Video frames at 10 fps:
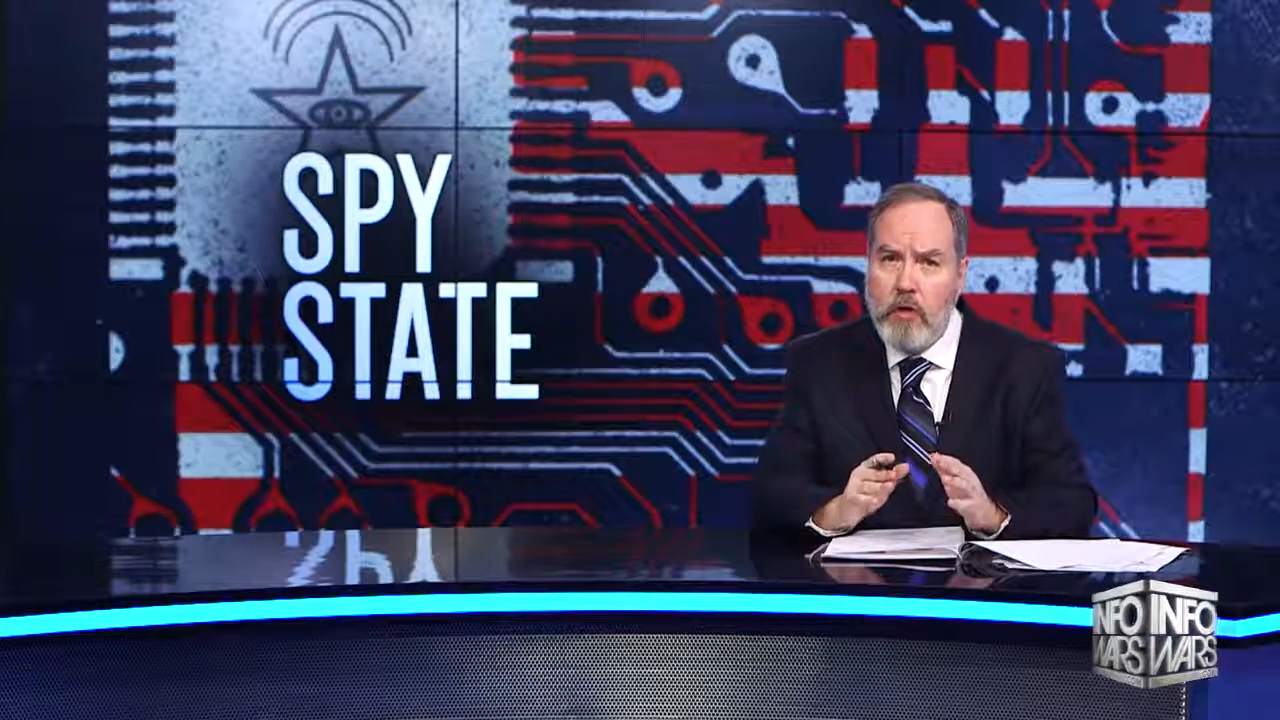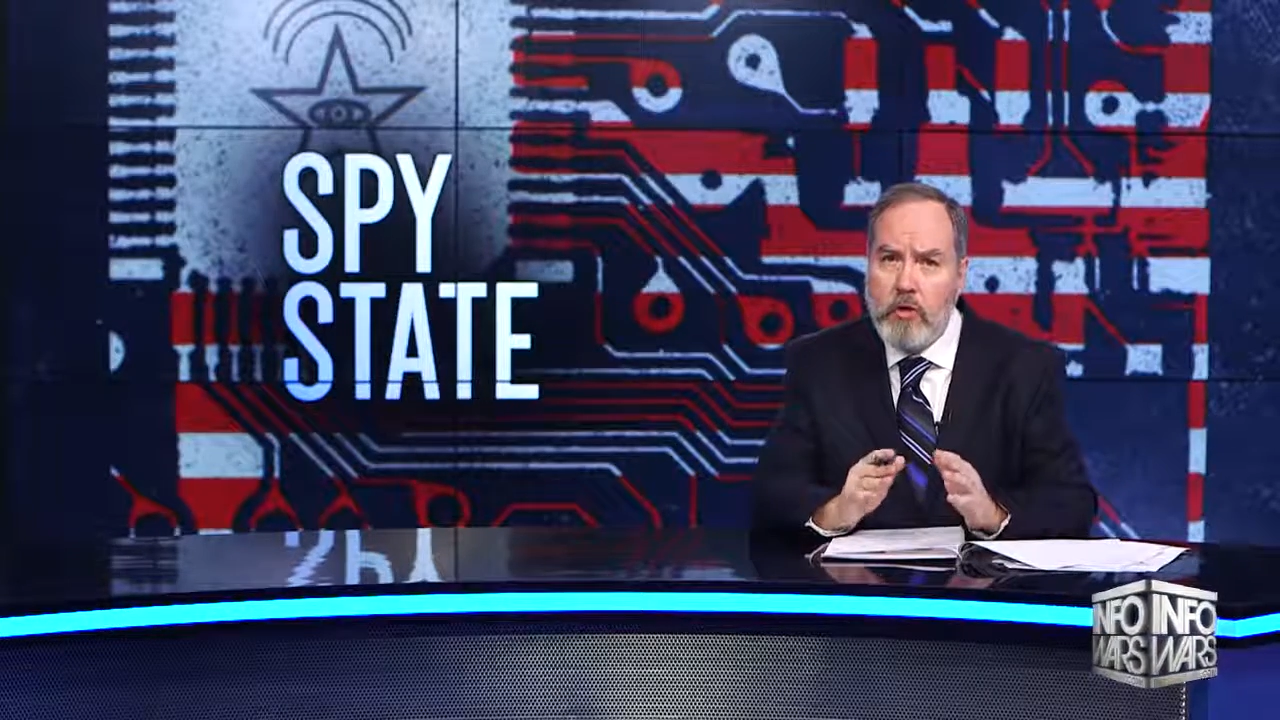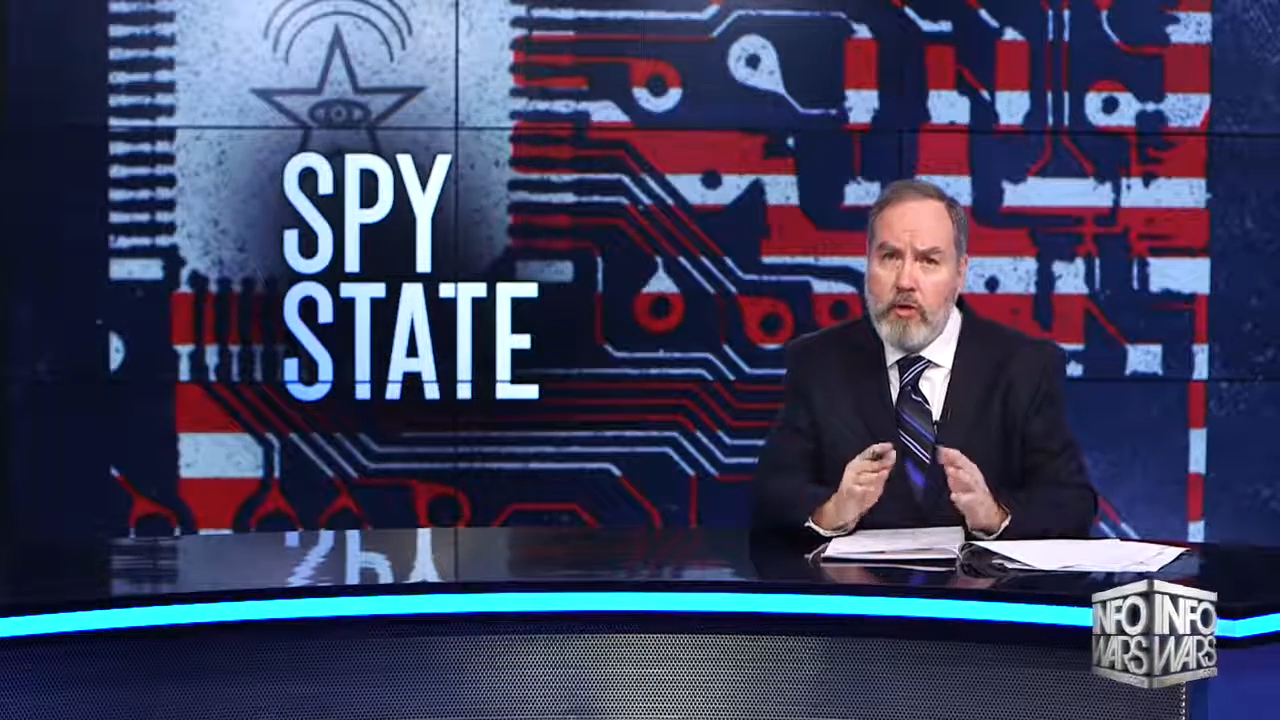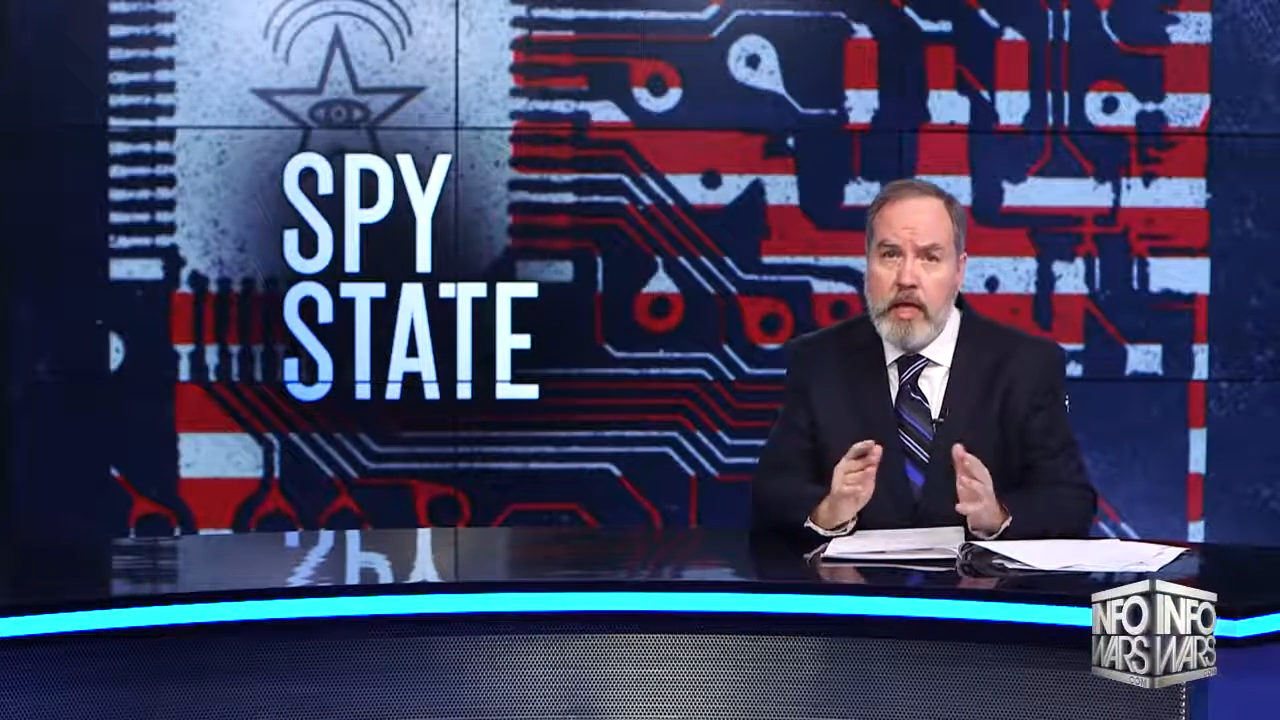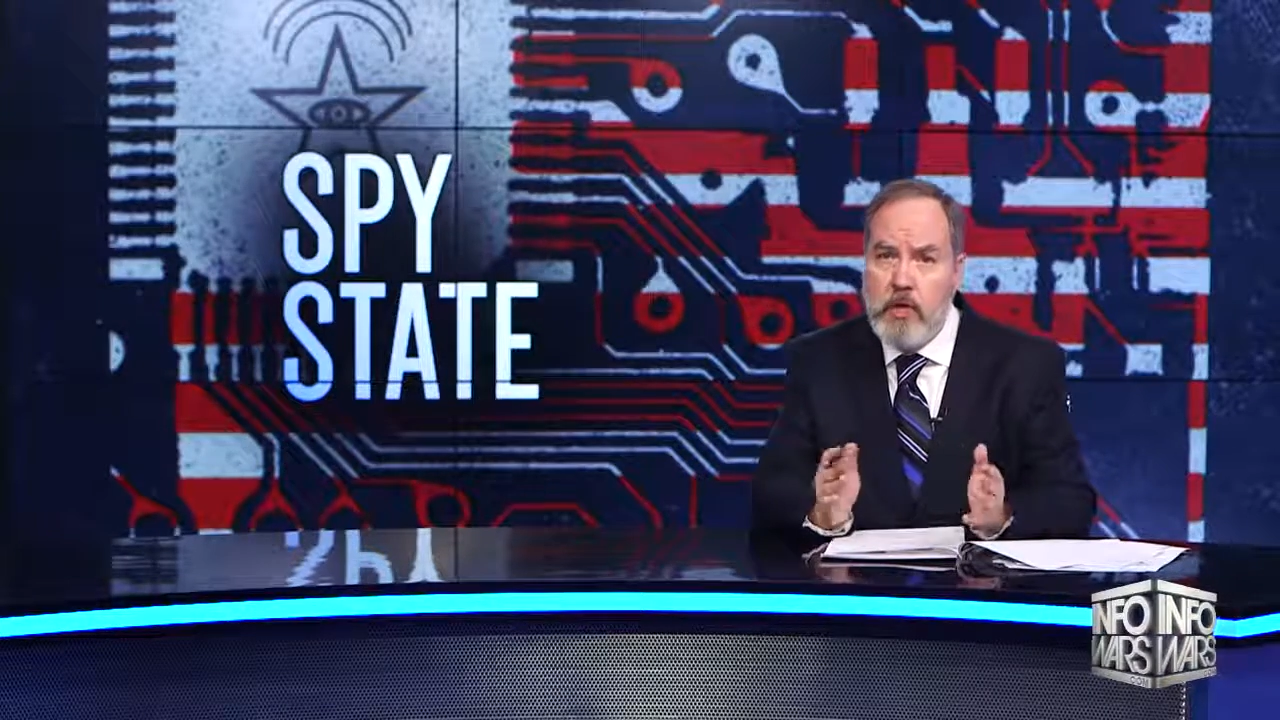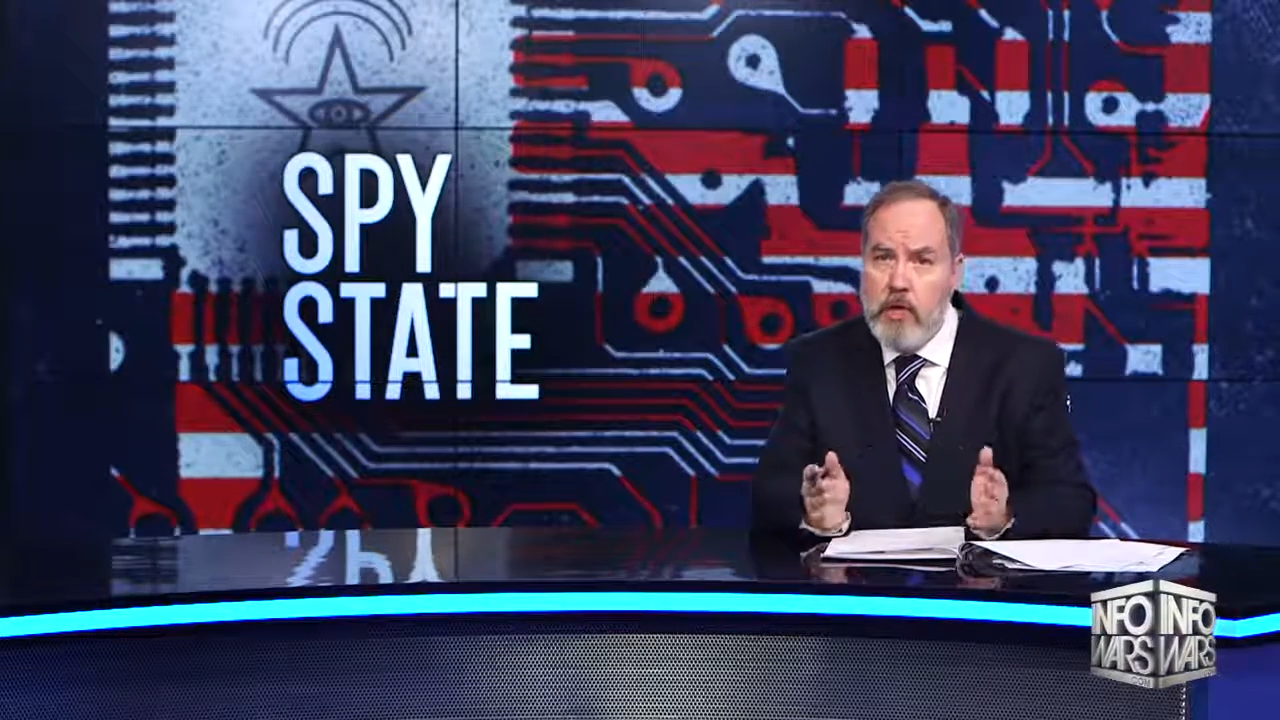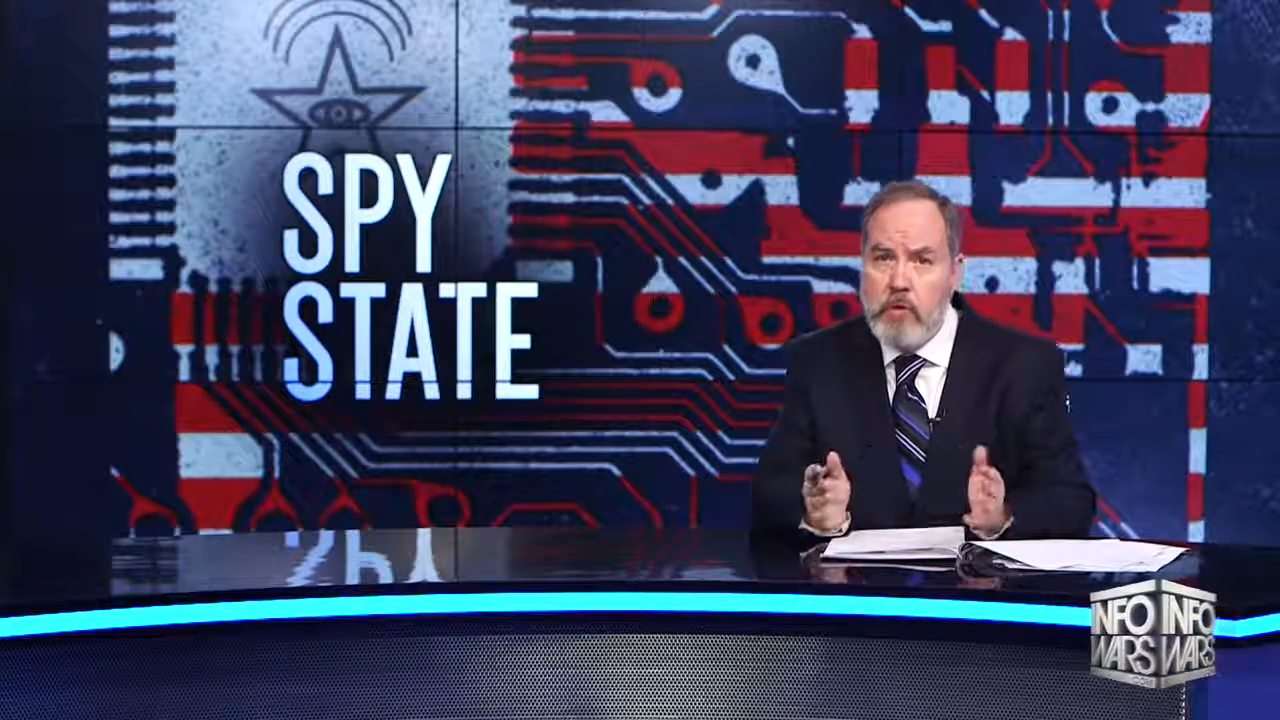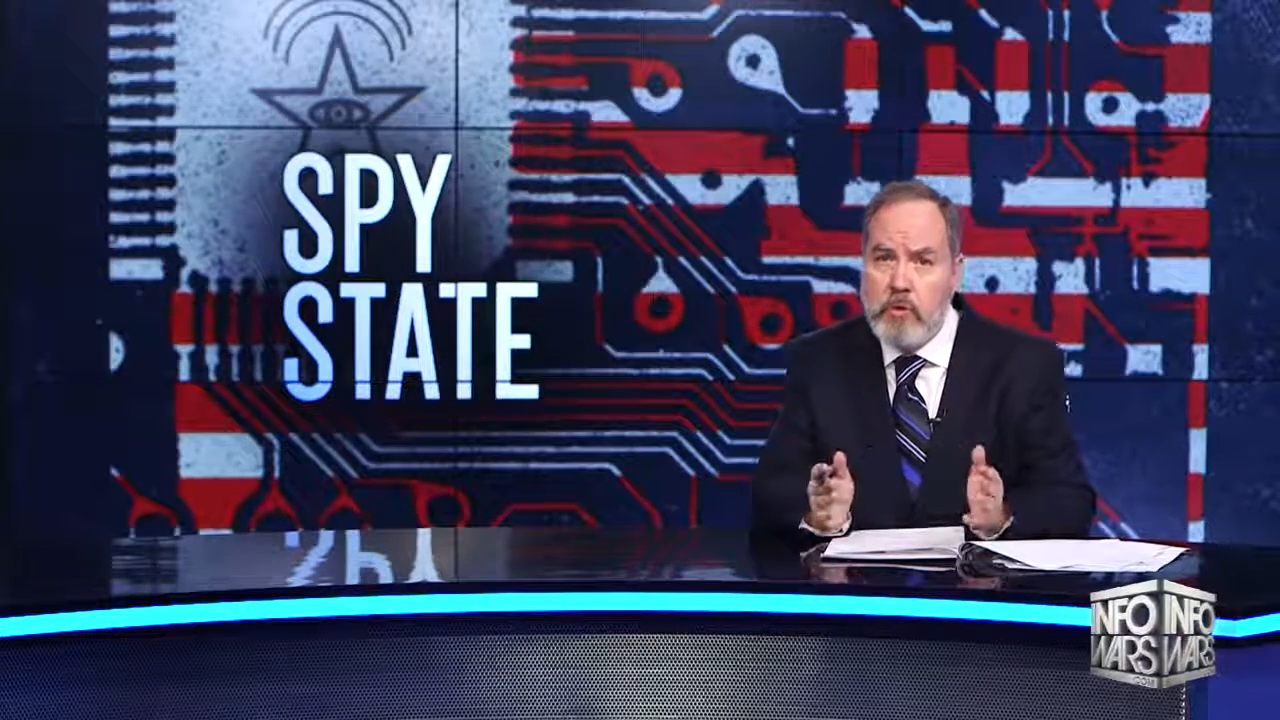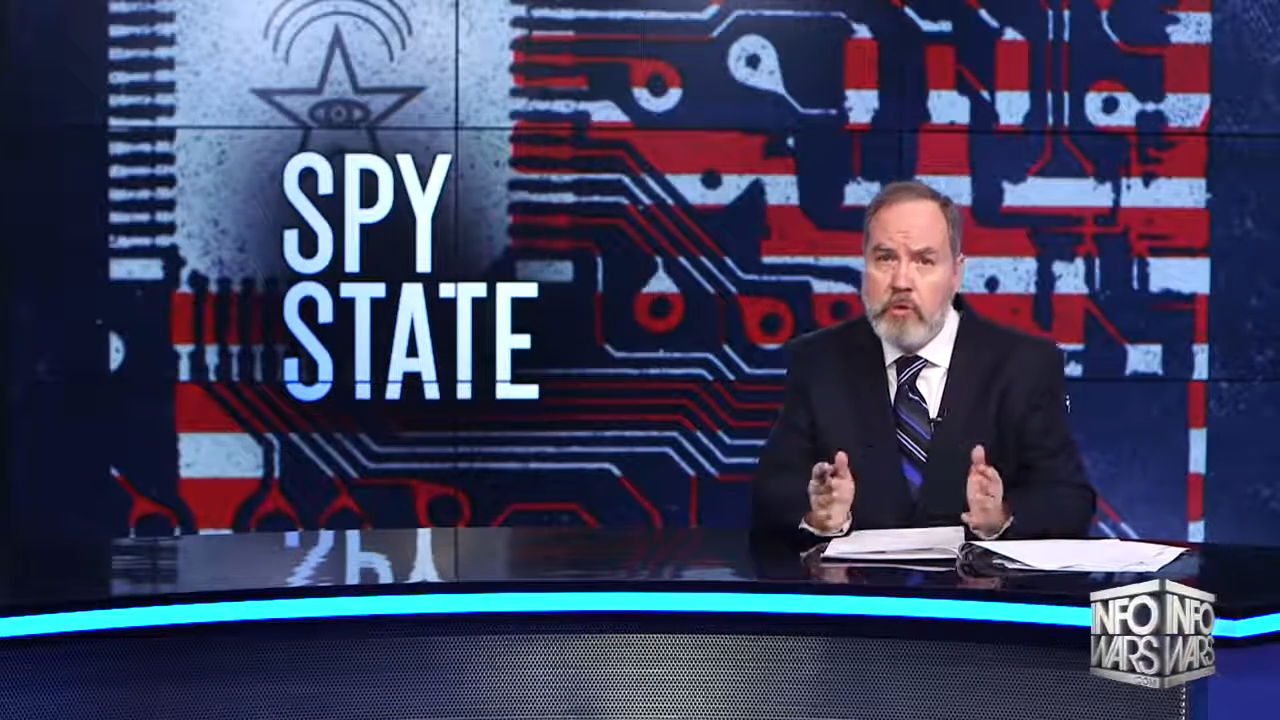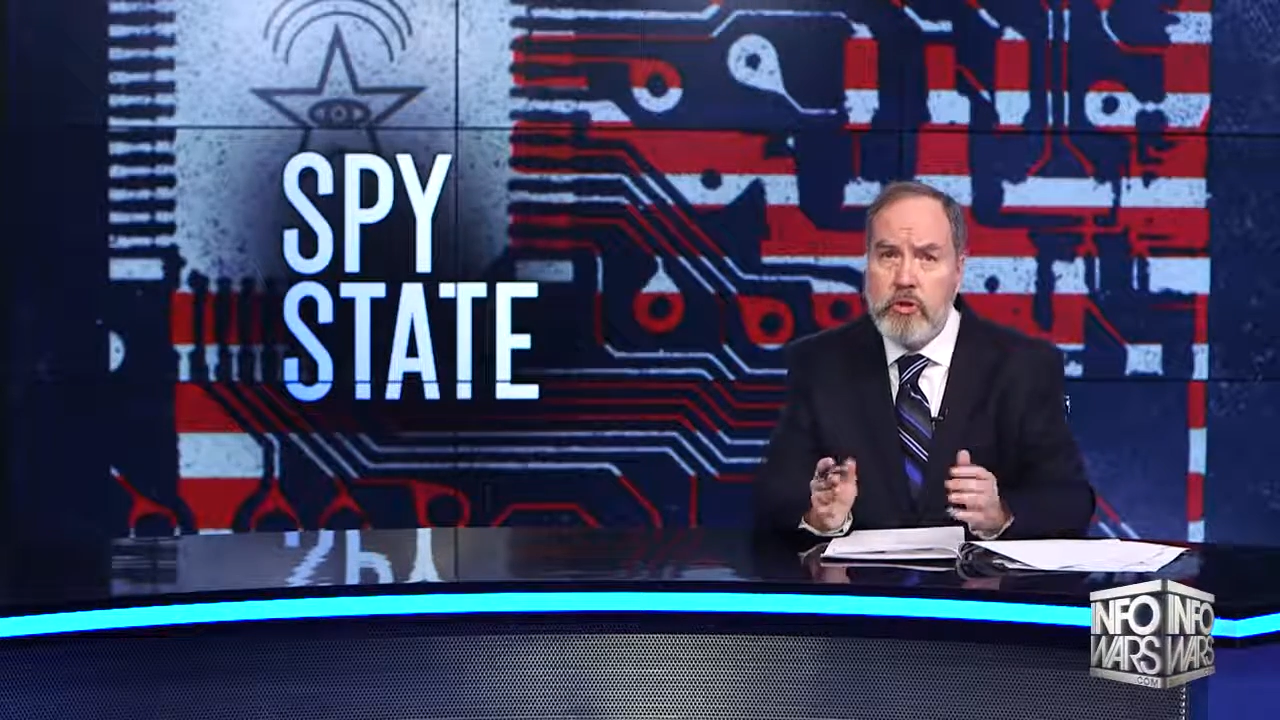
do they use